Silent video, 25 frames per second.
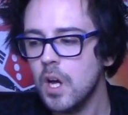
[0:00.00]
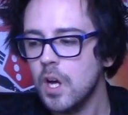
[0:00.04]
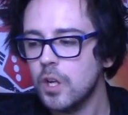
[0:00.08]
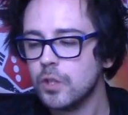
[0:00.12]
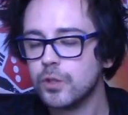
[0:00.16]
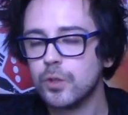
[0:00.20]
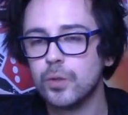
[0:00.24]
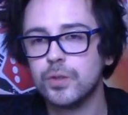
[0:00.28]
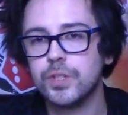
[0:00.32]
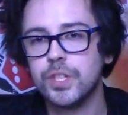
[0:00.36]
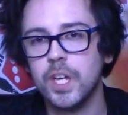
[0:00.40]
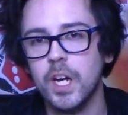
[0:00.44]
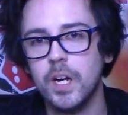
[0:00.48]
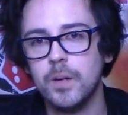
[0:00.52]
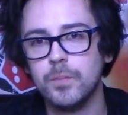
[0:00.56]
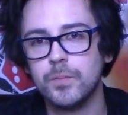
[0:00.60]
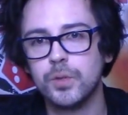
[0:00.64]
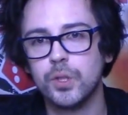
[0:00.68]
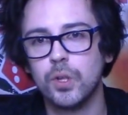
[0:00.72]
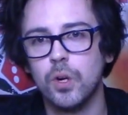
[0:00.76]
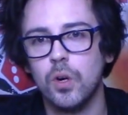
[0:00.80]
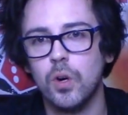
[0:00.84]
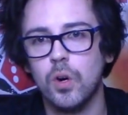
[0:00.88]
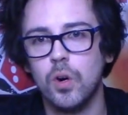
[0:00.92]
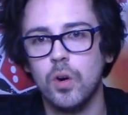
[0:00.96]
So in
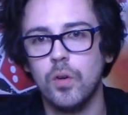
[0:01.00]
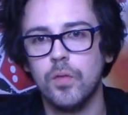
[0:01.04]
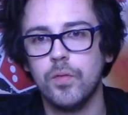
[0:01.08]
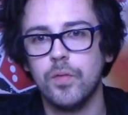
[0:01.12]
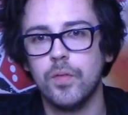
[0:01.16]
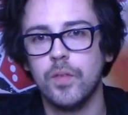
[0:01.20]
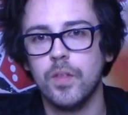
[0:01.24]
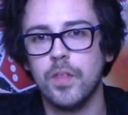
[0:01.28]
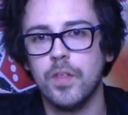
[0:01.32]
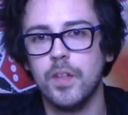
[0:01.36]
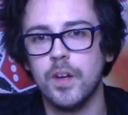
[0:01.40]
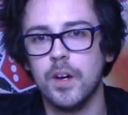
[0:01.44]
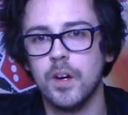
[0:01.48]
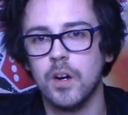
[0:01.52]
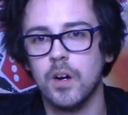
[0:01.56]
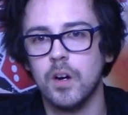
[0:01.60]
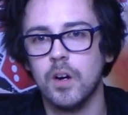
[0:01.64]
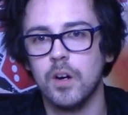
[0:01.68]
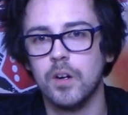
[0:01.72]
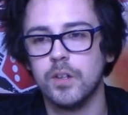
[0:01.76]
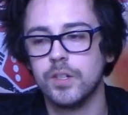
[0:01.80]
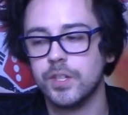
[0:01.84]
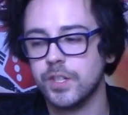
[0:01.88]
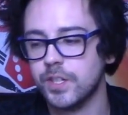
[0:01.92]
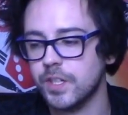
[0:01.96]
terms of
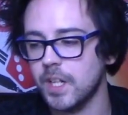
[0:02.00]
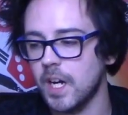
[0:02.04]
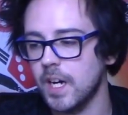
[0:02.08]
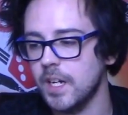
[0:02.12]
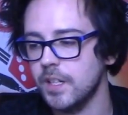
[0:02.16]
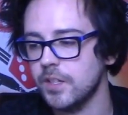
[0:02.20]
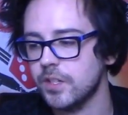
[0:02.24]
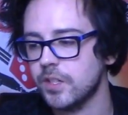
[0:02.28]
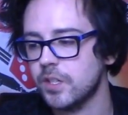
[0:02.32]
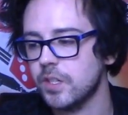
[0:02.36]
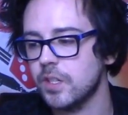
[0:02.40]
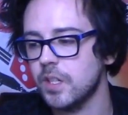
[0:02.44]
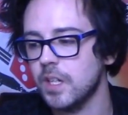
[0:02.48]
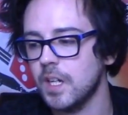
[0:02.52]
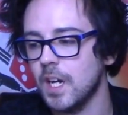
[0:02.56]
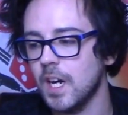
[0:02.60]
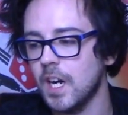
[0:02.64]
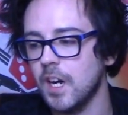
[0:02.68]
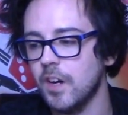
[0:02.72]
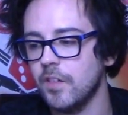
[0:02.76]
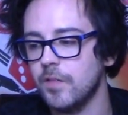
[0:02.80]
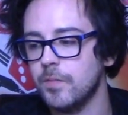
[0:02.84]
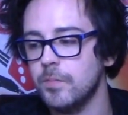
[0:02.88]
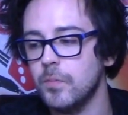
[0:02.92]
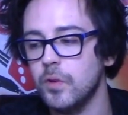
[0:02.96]
their stats, they
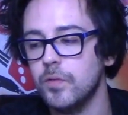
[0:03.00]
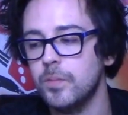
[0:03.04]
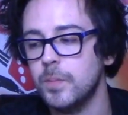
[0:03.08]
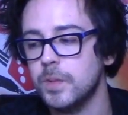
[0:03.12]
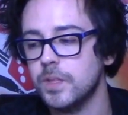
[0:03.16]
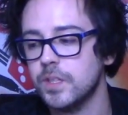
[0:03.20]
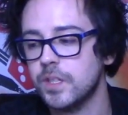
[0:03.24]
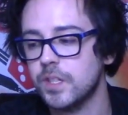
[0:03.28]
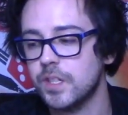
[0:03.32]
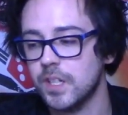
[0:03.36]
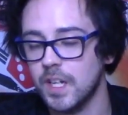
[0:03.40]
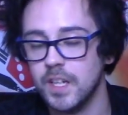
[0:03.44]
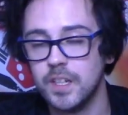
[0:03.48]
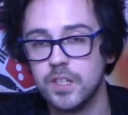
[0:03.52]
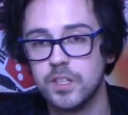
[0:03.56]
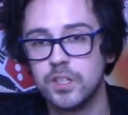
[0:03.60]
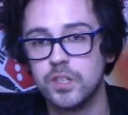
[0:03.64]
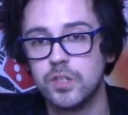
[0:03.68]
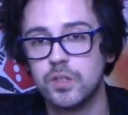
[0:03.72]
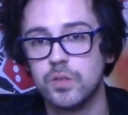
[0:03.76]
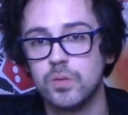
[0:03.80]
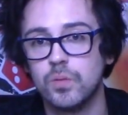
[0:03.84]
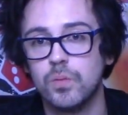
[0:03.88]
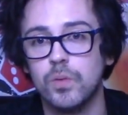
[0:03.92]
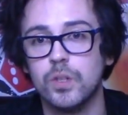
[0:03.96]
have movement
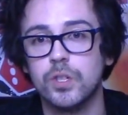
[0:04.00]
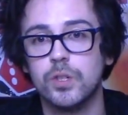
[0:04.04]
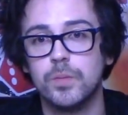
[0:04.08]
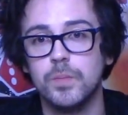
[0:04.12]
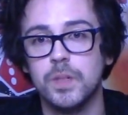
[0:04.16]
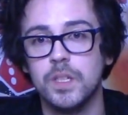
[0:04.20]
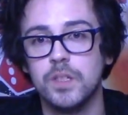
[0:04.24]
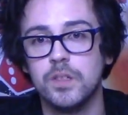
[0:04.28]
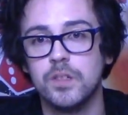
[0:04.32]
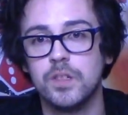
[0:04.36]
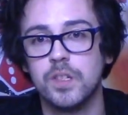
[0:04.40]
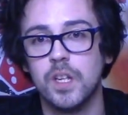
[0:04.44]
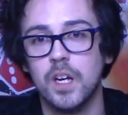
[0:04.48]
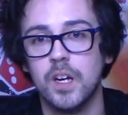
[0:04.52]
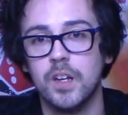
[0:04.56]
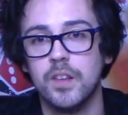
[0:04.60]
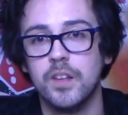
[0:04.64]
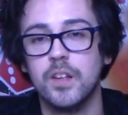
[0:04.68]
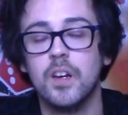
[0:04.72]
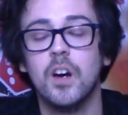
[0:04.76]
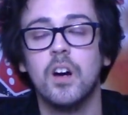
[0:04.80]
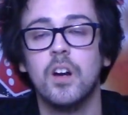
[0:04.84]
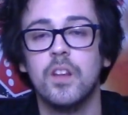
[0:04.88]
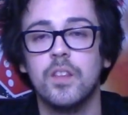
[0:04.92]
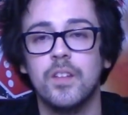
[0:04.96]
6, which means that
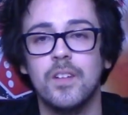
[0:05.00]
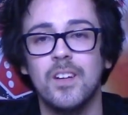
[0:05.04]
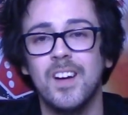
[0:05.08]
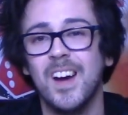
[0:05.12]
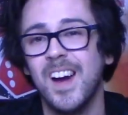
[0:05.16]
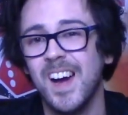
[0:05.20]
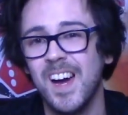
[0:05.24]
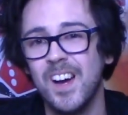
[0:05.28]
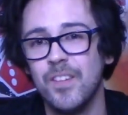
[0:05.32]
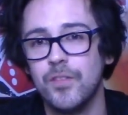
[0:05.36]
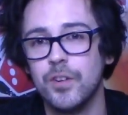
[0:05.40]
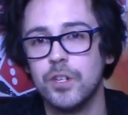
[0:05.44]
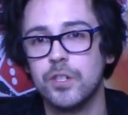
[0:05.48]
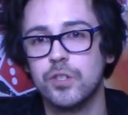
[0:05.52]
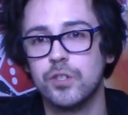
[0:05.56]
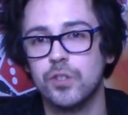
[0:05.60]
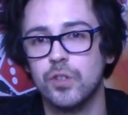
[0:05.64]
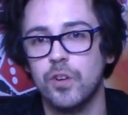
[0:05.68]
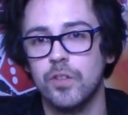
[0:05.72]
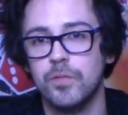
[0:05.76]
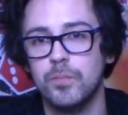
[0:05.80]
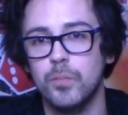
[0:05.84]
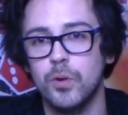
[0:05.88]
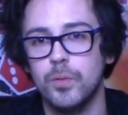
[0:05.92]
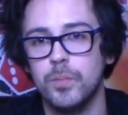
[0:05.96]
they are the average
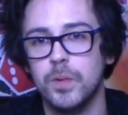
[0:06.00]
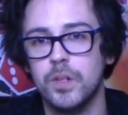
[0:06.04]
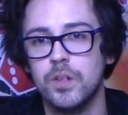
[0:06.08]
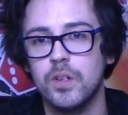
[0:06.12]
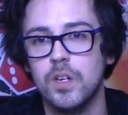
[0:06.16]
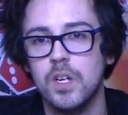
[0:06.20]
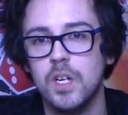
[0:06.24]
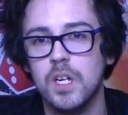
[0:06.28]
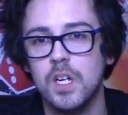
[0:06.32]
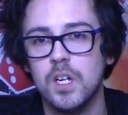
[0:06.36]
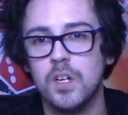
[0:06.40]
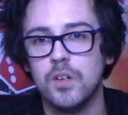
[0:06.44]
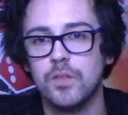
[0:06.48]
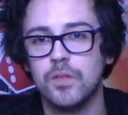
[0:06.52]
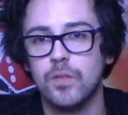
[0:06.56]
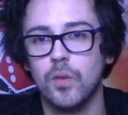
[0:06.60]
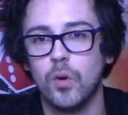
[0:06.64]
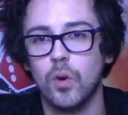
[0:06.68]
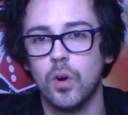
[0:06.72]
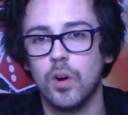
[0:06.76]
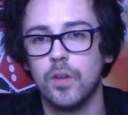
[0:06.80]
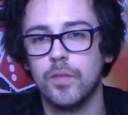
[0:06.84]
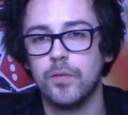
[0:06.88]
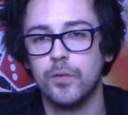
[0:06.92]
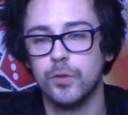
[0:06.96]
sort of movement
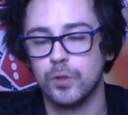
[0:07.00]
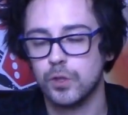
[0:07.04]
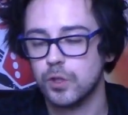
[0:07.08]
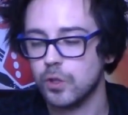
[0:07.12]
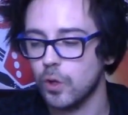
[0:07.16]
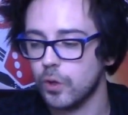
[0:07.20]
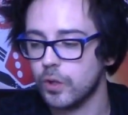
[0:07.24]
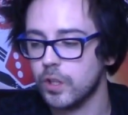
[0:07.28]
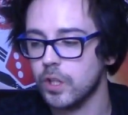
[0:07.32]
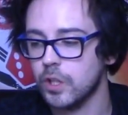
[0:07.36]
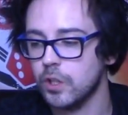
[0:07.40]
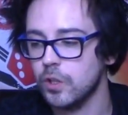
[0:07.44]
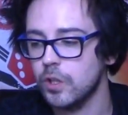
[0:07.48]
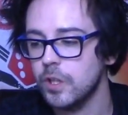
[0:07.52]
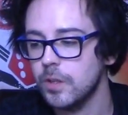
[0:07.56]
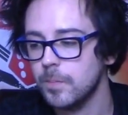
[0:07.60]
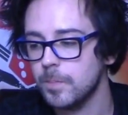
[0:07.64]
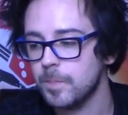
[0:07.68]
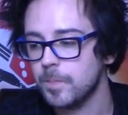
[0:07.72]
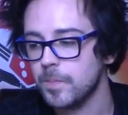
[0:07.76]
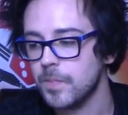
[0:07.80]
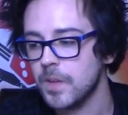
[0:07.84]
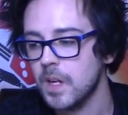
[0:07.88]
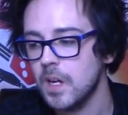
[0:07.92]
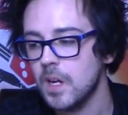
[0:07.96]
for a foot slogging
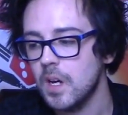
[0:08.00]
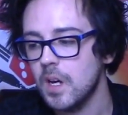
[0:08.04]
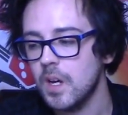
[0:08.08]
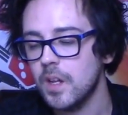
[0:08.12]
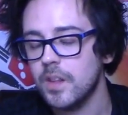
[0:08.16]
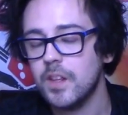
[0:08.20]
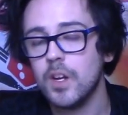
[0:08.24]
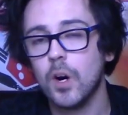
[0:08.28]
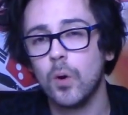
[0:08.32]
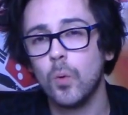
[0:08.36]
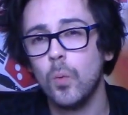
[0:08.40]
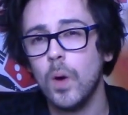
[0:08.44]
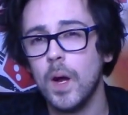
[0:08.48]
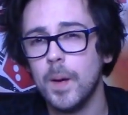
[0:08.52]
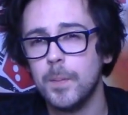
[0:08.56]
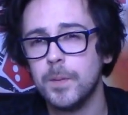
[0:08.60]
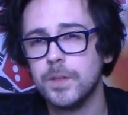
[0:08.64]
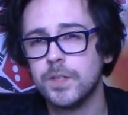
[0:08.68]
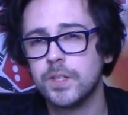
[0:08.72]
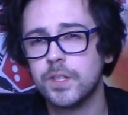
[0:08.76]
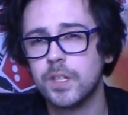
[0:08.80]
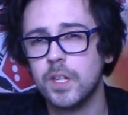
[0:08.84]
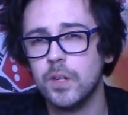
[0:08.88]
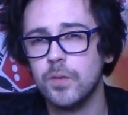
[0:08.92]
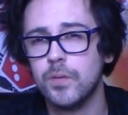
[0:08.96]
unit. They are
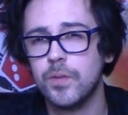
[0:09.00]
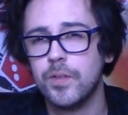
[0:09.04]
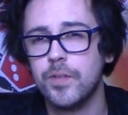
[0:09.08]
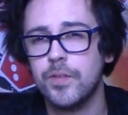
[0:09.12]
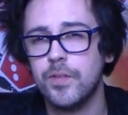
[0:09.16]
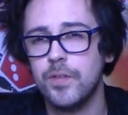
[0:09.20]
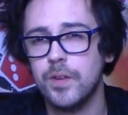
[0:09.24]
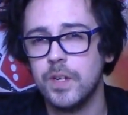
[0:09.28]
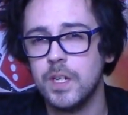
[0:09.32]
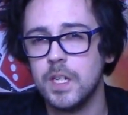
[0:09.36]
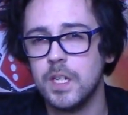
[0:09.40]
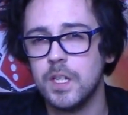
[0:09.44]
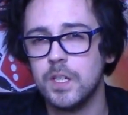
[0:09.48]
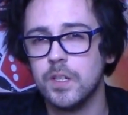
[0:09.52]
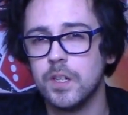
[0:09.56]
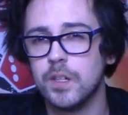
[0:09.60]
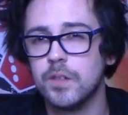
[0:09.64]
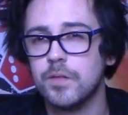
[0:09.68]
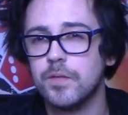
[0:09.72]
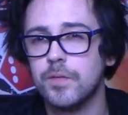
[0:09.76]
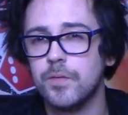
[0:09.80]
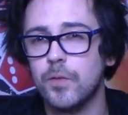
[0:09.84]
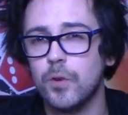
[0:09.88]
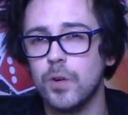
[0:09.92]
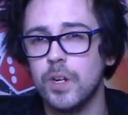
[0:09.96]
weapon skill 3,
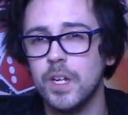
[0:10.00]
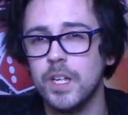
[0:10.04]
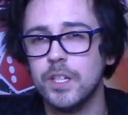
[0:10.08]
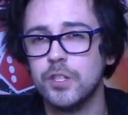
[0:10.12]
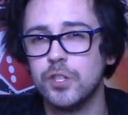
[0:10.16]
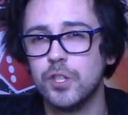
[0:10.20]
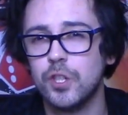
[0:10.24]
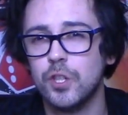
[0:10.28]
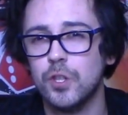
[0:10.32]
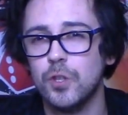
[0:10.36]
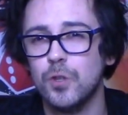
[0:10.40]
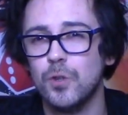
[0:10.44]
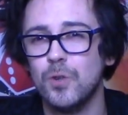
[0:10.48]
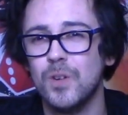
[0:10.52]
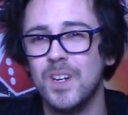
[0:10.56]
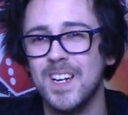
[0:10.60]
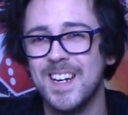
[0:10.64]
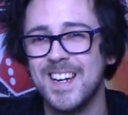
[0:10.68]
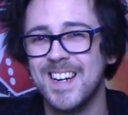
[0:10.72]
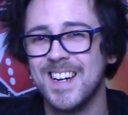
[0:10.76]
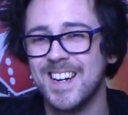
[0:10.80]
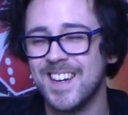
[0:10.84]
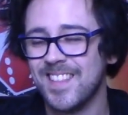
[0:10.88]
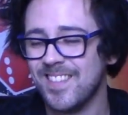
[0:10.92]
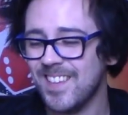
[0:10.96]
and for an HQ,
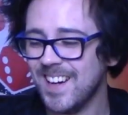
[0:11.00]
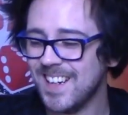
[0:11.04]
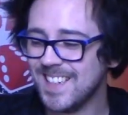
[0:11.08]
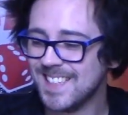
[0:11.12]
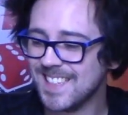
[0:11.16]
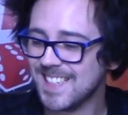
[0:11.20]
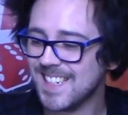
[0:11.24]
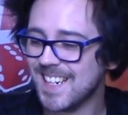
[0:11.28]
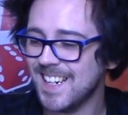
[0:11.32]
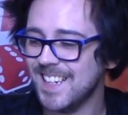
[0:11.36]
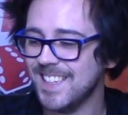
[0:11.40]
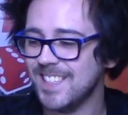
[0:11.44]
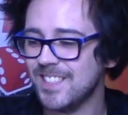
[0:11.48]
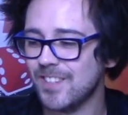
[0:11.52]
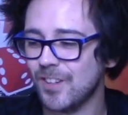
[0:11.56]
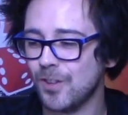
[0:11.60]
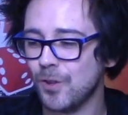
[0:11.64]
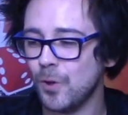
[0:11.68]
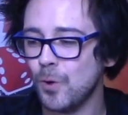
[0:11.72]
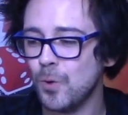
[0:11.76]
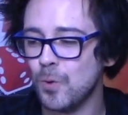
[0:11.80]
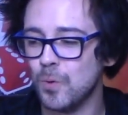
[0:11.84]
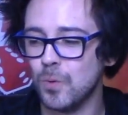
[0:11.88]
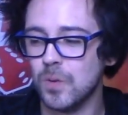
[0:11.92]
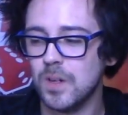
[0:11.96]
that's kind of
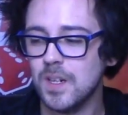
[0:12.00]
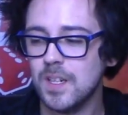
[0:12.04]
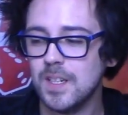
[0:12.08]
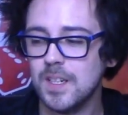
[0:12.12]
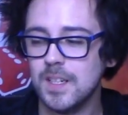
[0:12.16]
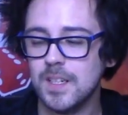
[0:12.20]
low.